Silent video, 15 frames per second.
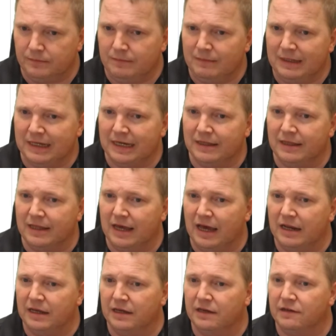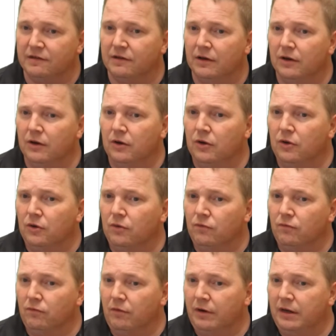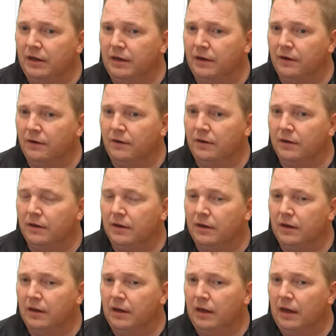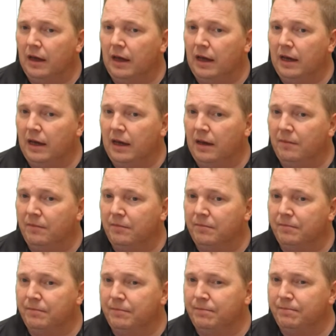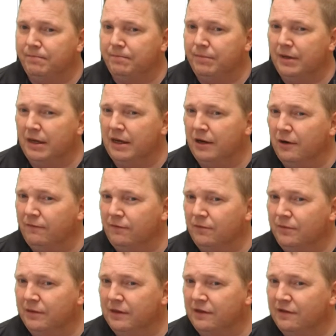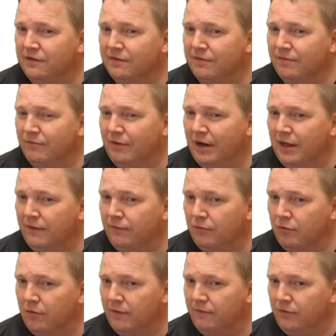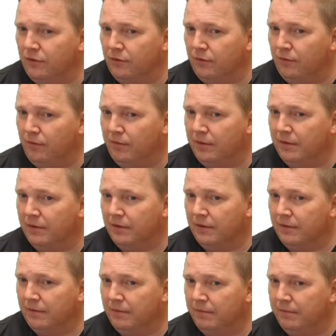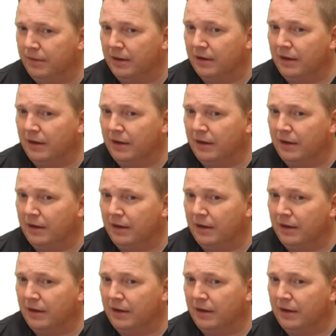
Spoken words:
and that is right here. Be careful with this ready for review bit.